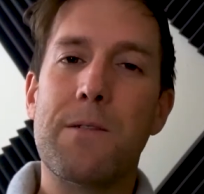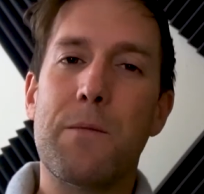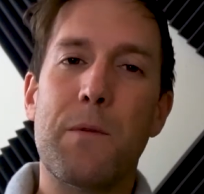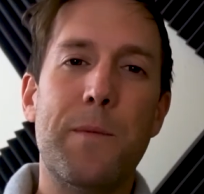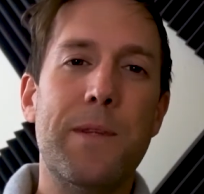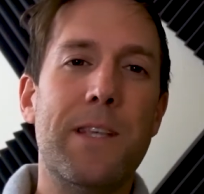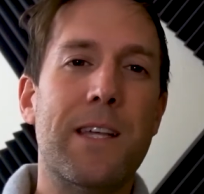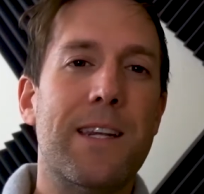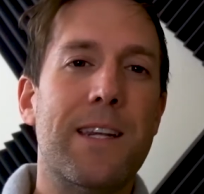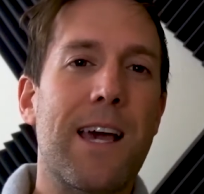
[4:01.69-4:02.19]
I'm
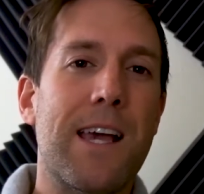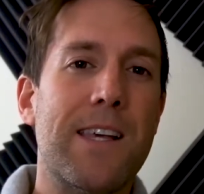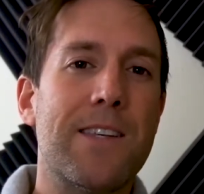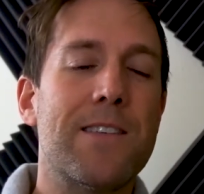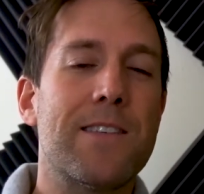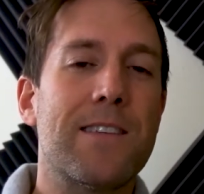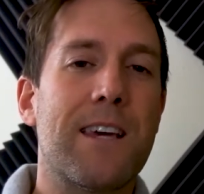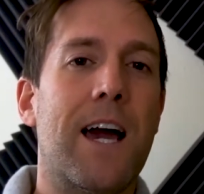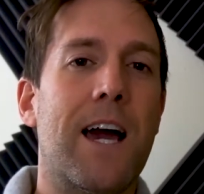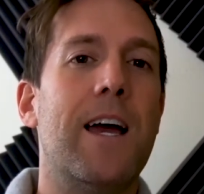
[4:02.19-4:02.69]
gonna be the
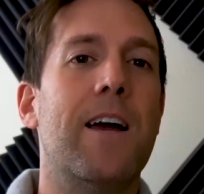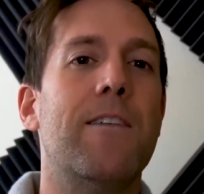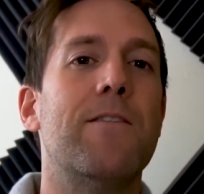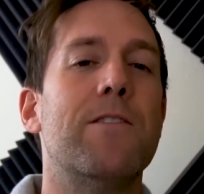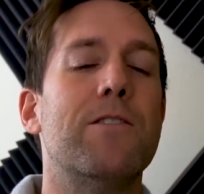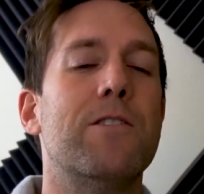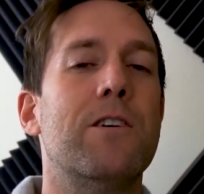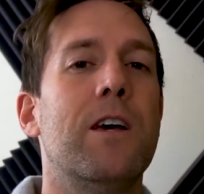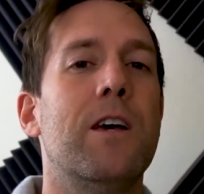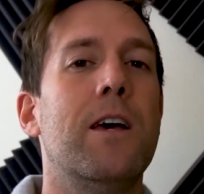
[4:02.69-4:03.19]
nicest guy
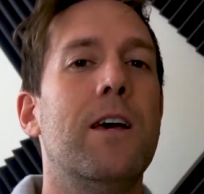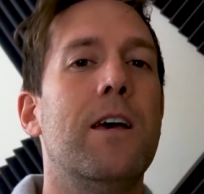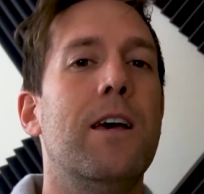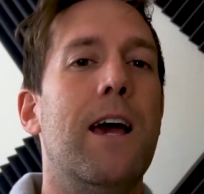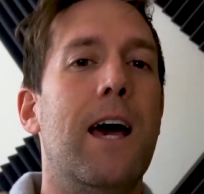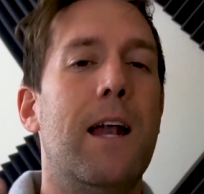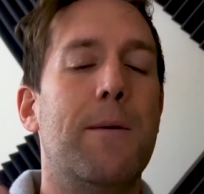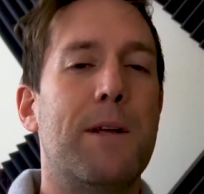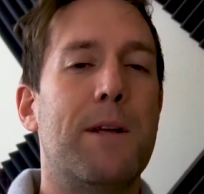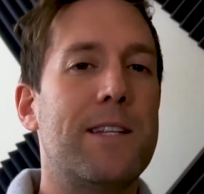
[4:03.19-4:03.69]
ever.
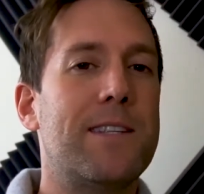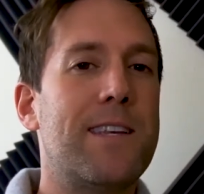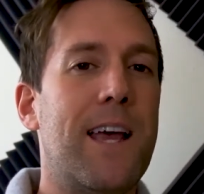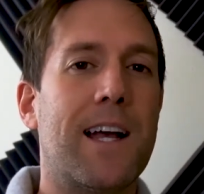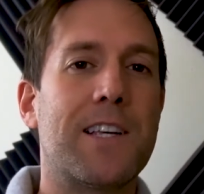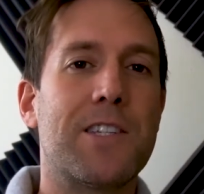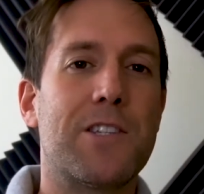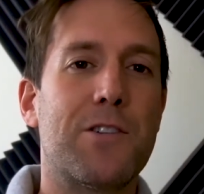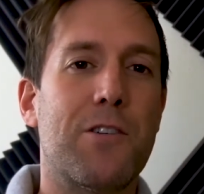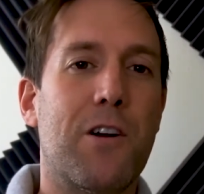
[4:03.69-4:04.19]
And I'm gonna
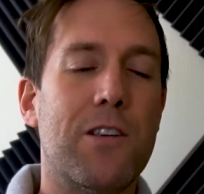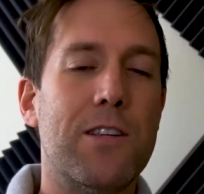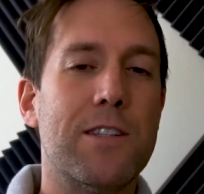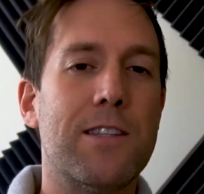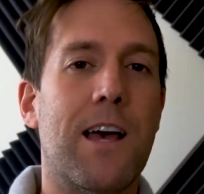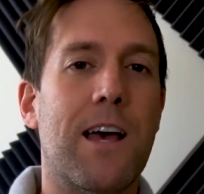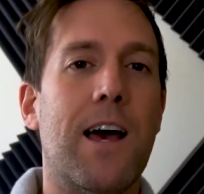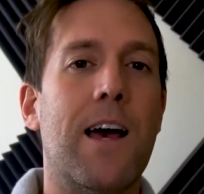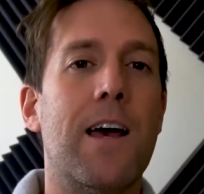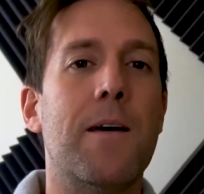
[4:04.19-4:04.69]
text her all
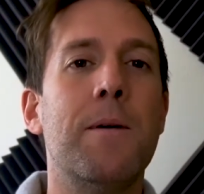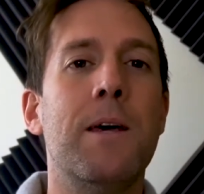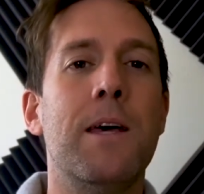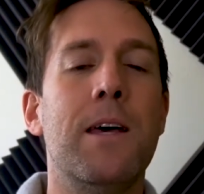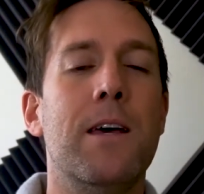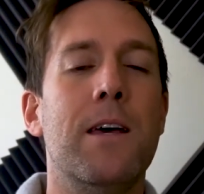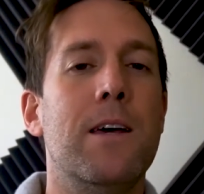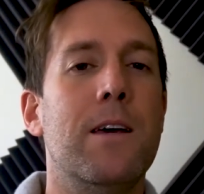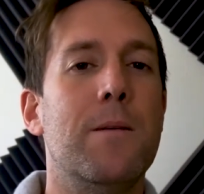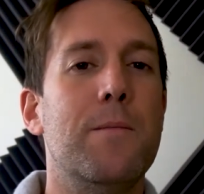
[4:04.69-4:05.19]
the time
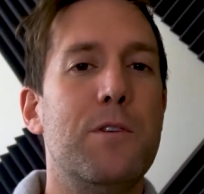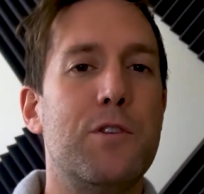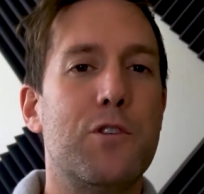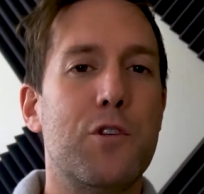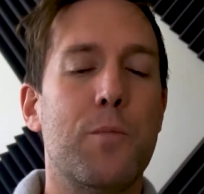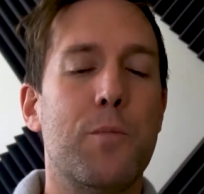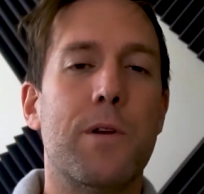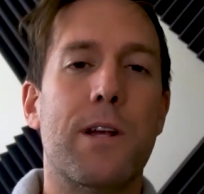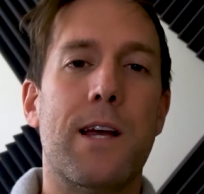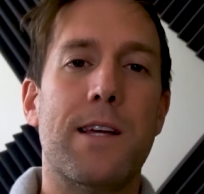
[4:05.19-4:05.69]
and be
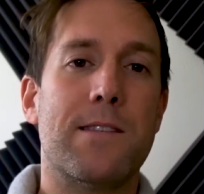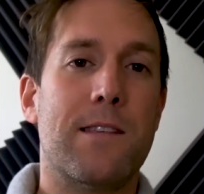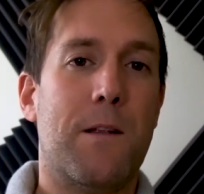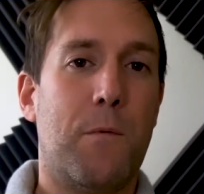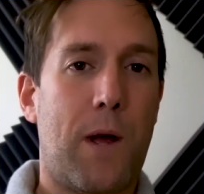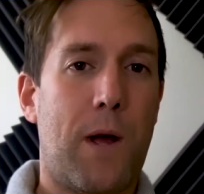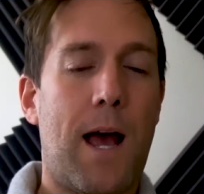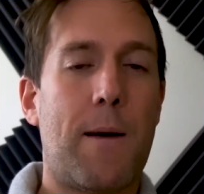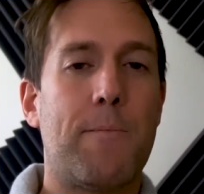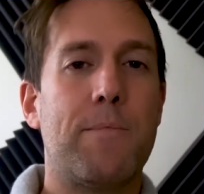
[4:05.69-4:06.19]
super nice. And then
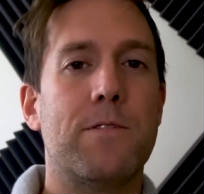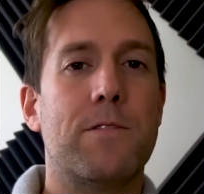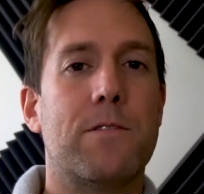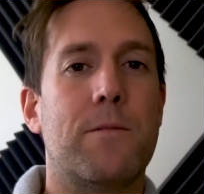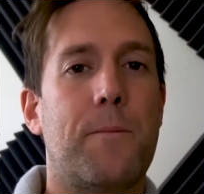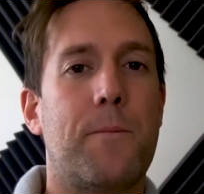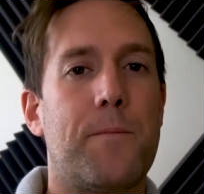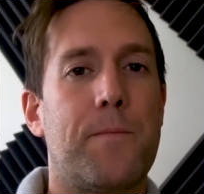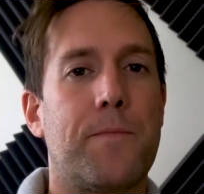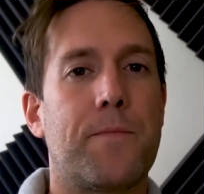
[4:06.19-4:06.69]
what happens?
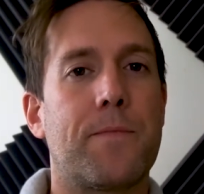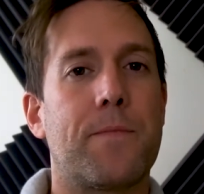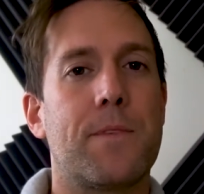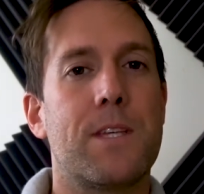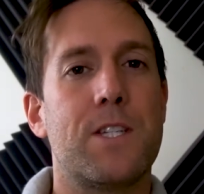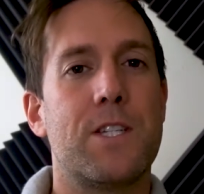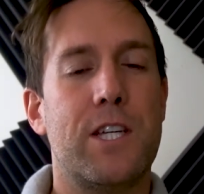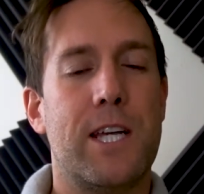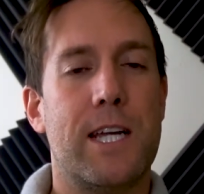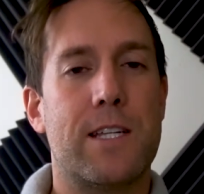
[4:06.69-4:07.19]

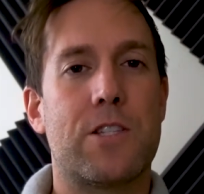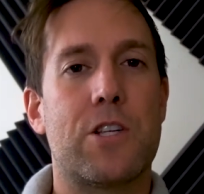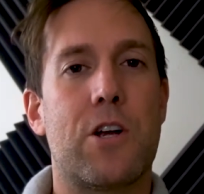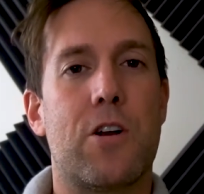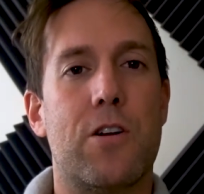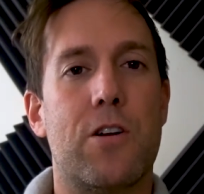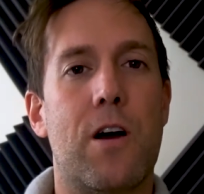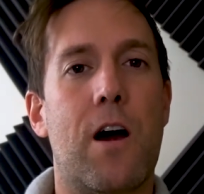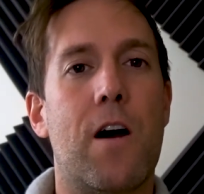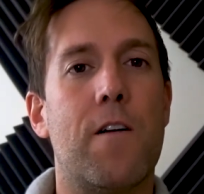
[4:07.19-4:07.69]
She gets
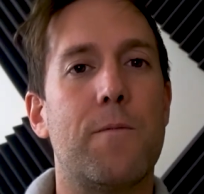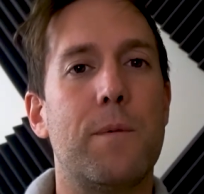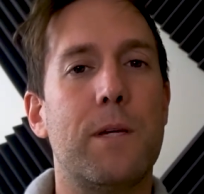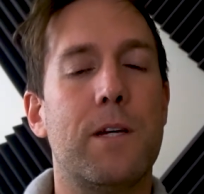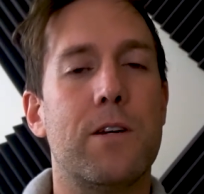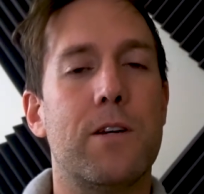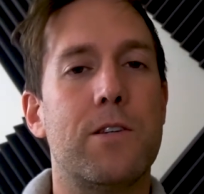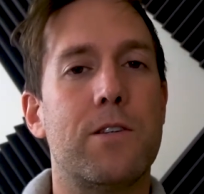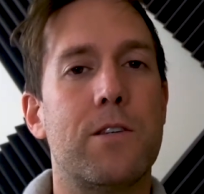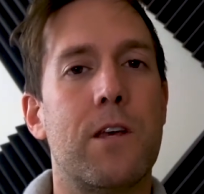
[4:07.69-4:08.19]
turned off
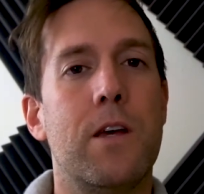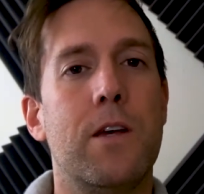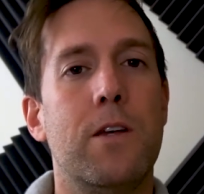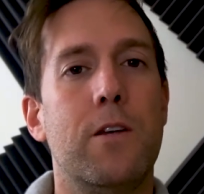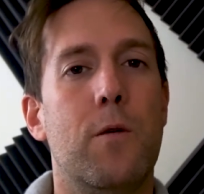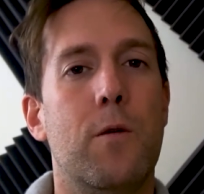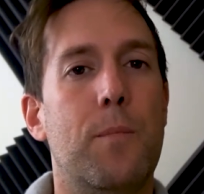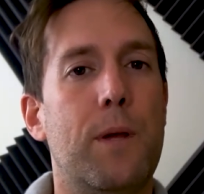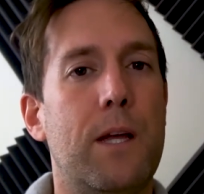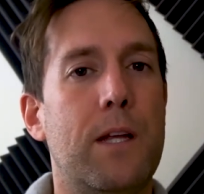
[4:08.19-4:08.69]
because
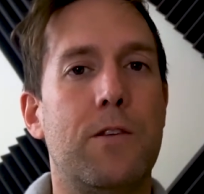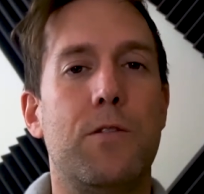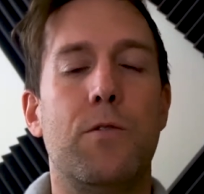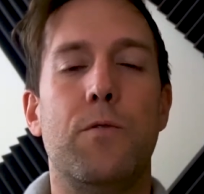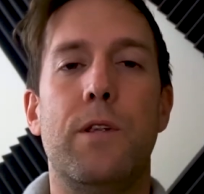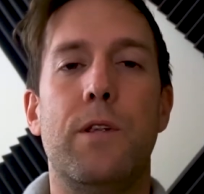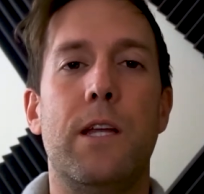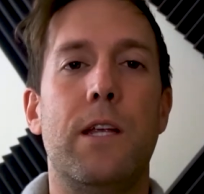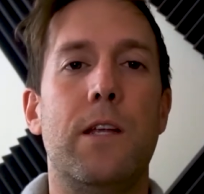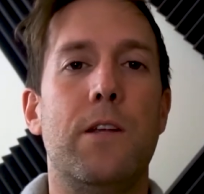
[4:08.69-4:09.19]
you're being
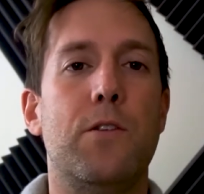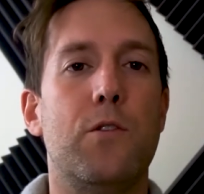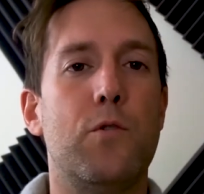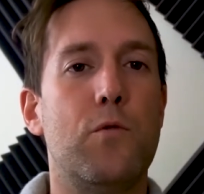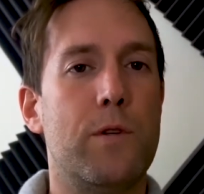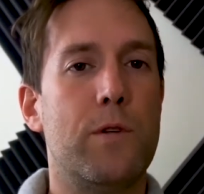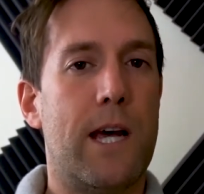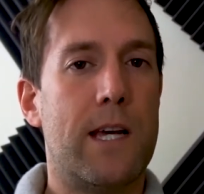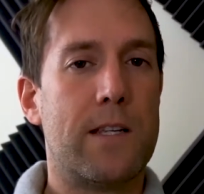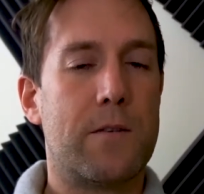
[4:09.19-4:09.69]
too needy,
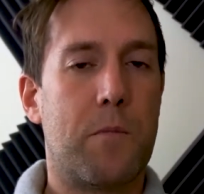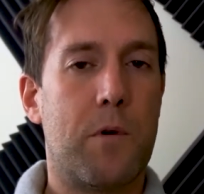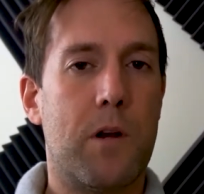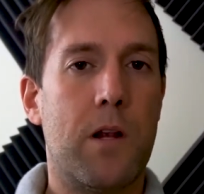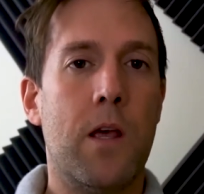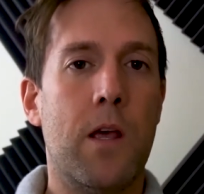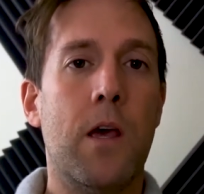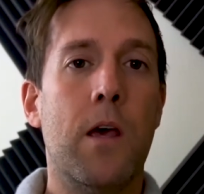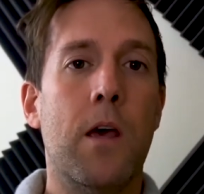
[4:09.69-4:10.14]
too desperate.